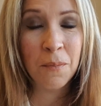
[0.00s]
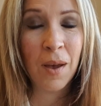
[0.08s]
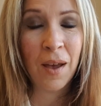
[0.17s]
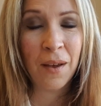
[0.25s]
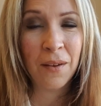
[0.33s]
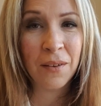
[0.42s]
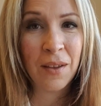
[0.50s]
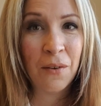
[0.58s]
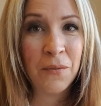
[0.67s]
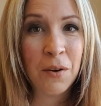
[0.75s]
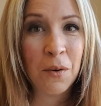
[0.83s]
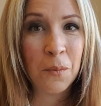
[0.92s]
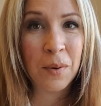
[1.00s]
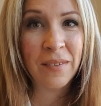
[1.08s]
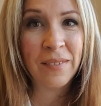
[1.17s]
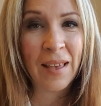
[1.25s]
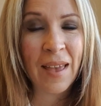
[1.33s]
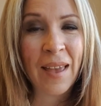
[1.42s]
Elvira
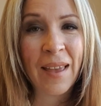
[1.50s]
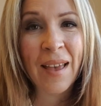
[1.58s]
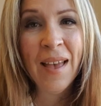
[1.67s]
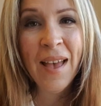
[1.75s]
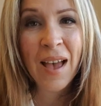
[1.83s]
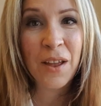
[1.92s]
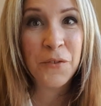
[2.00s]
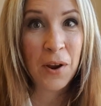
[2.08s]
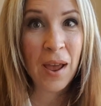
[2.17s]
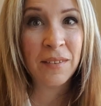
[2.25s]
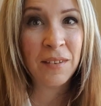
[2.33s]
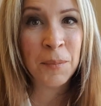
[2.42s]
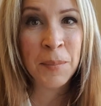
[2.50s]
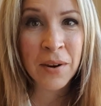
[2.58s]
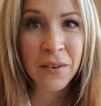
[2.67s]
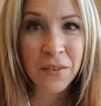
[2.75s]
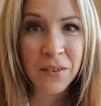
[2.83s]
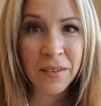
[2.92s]
would say, attracting
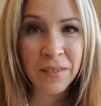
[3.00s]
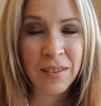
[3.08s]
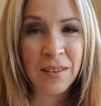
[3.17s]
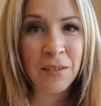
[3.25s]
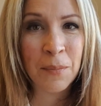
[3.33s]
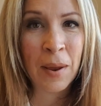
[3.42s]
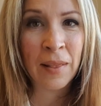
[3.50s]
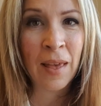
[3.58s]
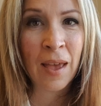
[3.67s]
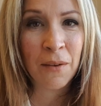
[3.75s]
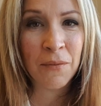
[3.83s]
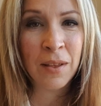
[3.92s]
miracles into my life.